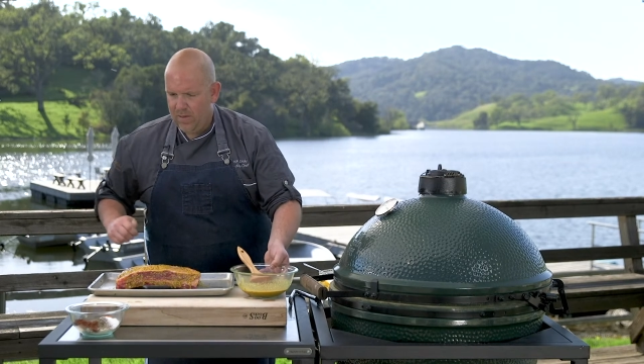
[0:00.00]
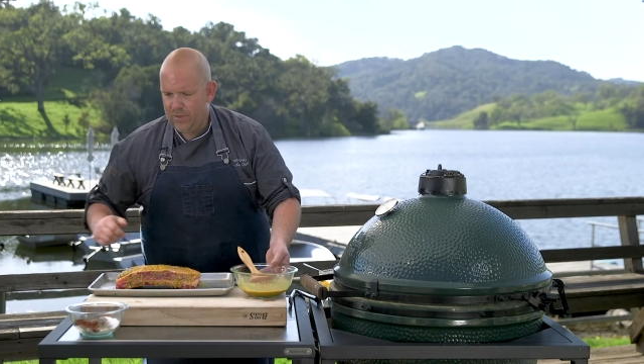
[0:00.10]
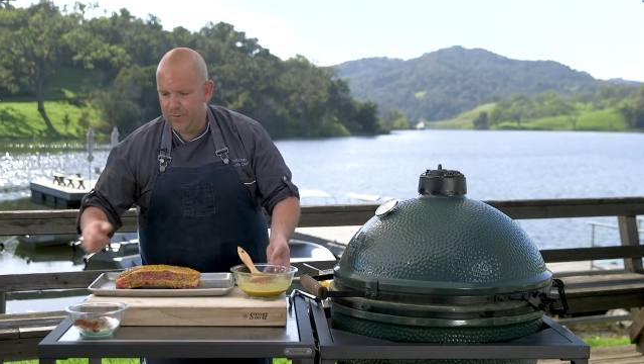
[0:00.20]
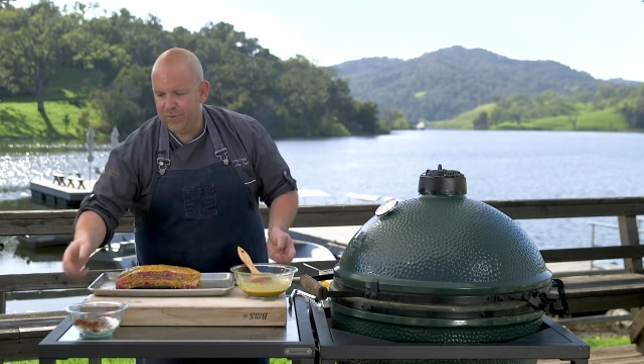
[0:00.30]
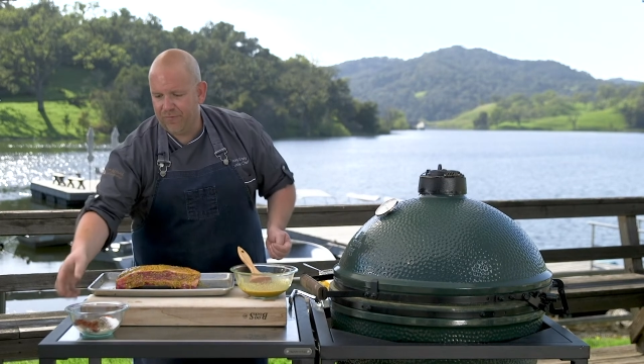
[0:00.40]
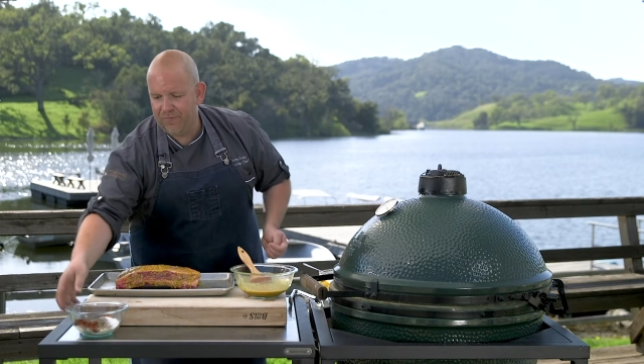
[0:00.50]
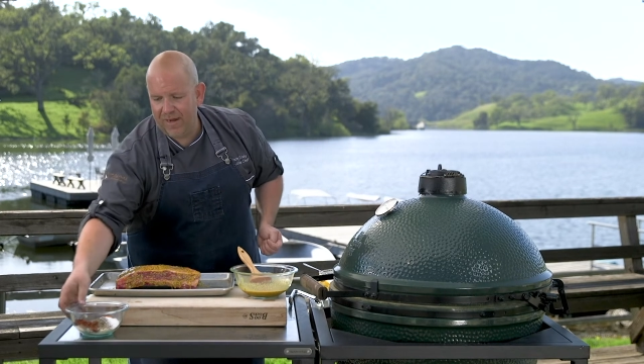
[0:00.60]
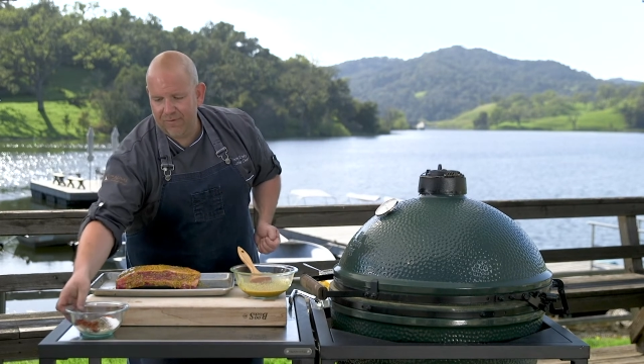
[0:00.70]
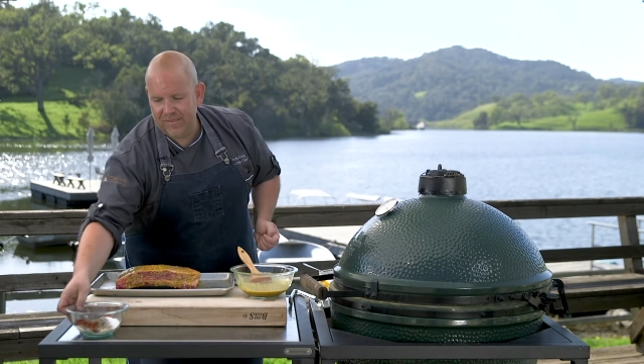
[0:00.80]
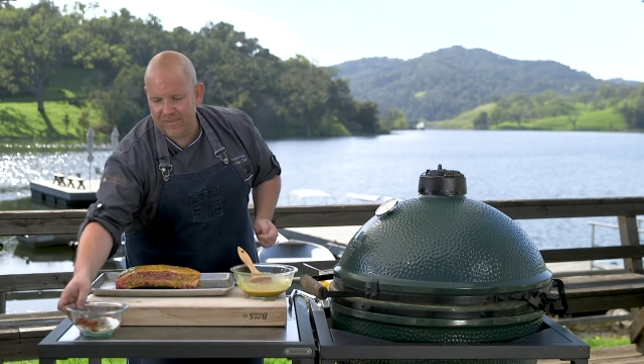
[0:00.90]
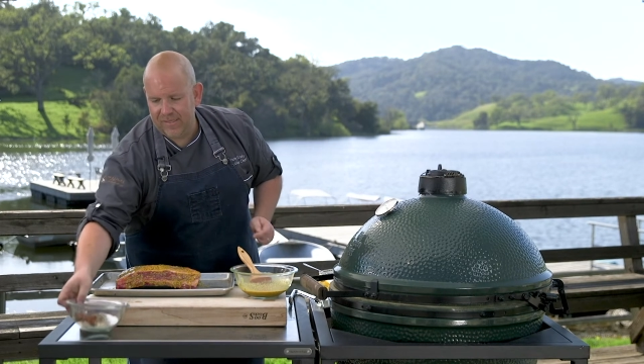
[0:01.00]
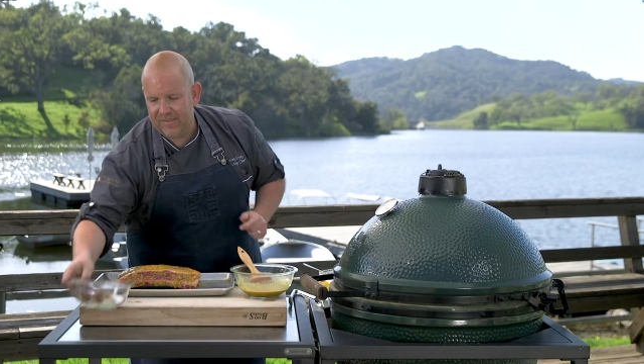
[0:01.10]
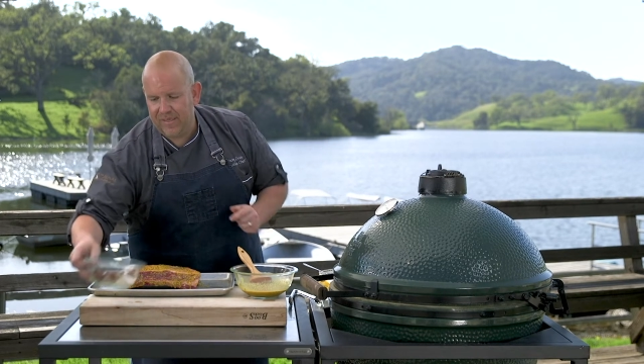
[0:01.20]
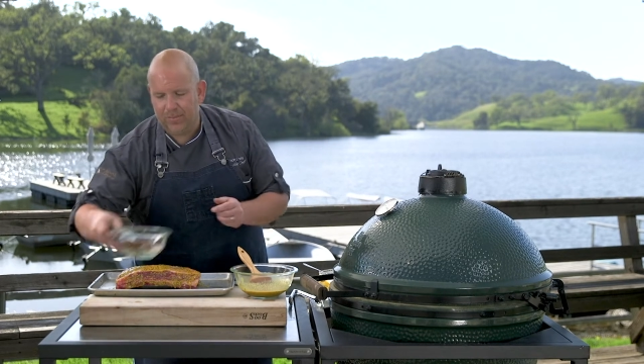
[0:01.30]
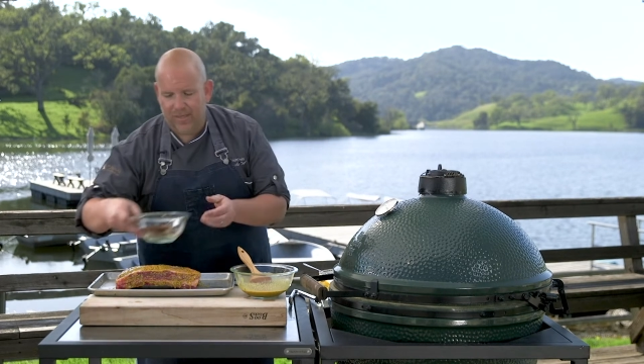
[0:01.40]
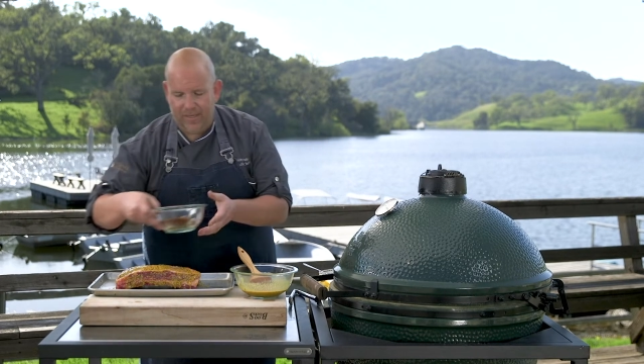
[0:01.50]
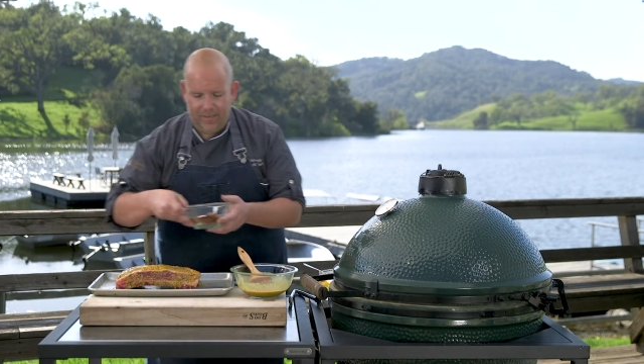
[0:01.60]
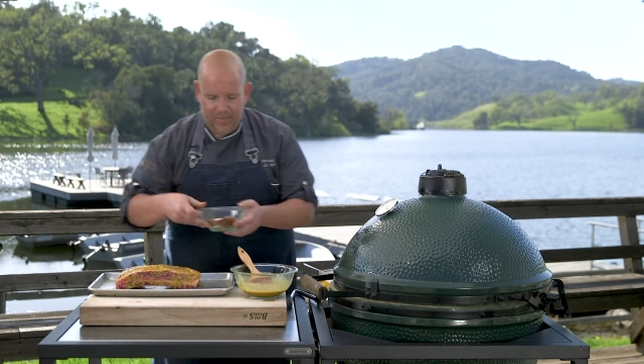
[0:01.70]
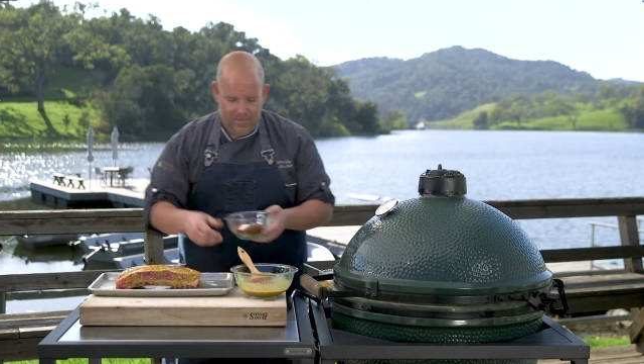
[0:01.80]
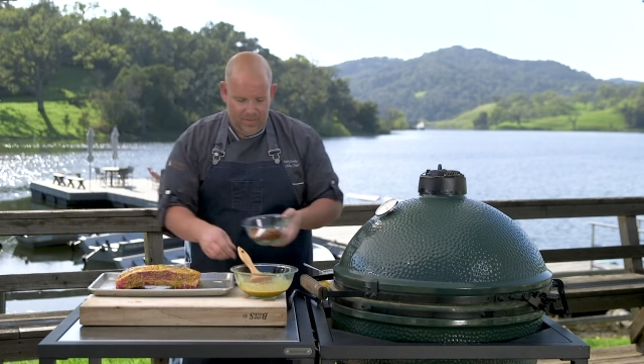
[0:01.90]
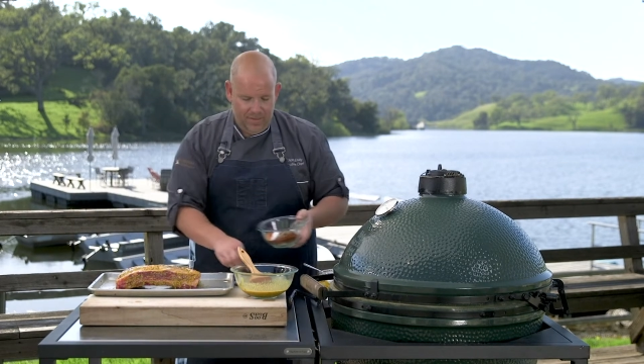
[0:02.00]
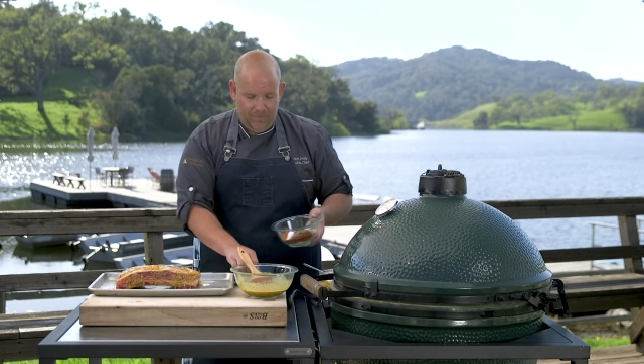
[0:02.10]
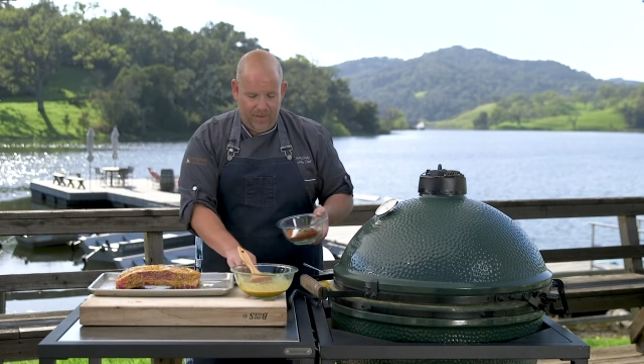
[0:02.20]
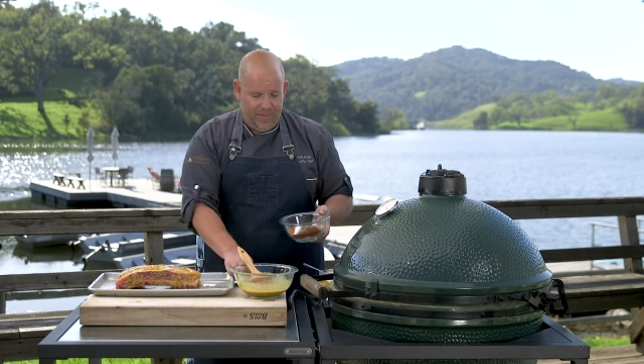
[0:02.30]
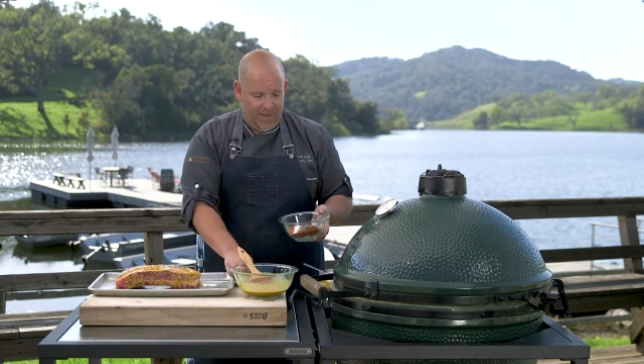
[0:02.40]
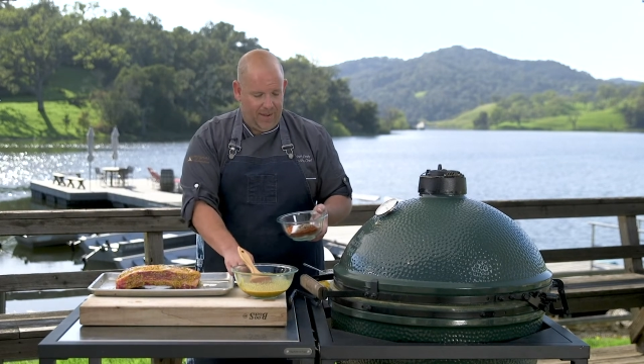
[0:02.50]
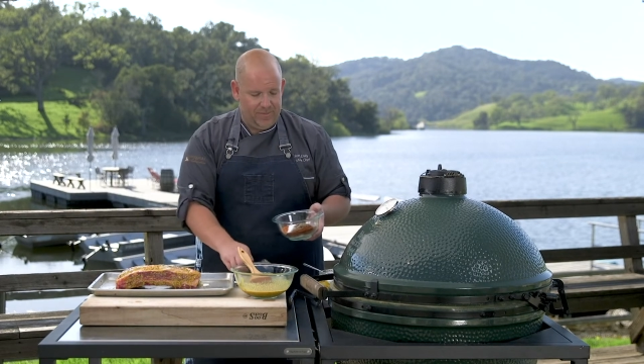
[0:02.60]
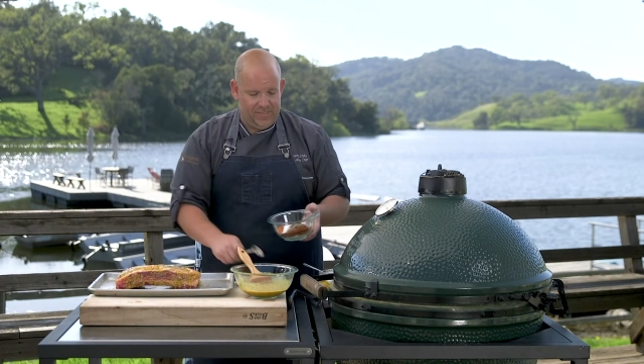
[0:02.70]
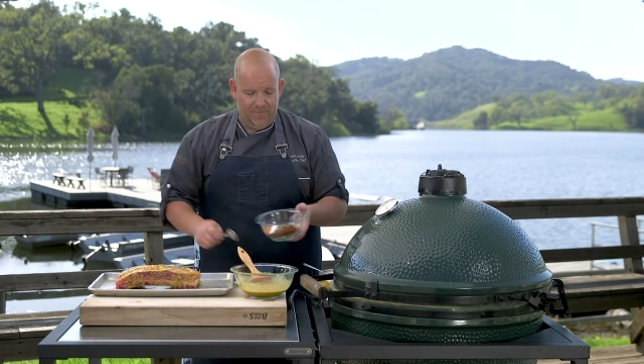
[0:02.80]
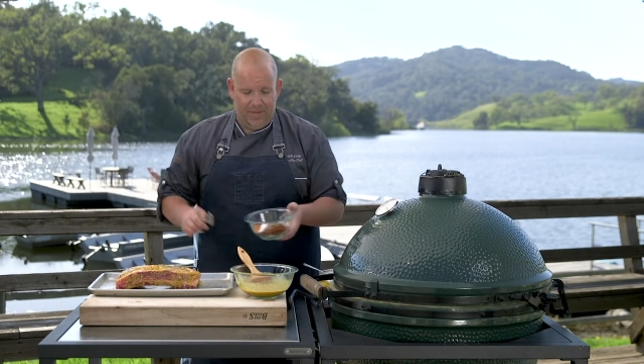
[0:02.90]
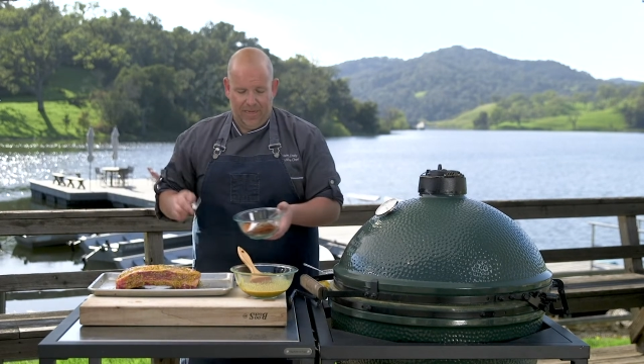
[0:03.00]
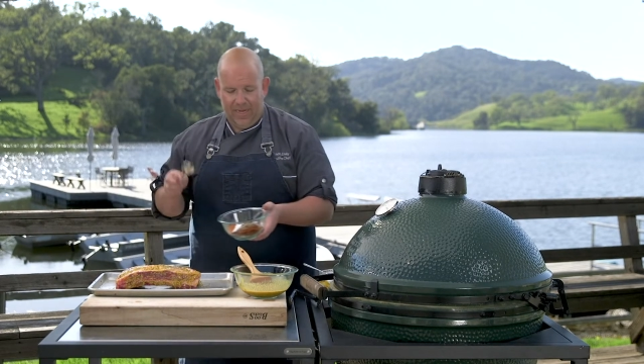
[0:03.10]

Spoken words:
Use your favorite seasoning blend. Mine happens to be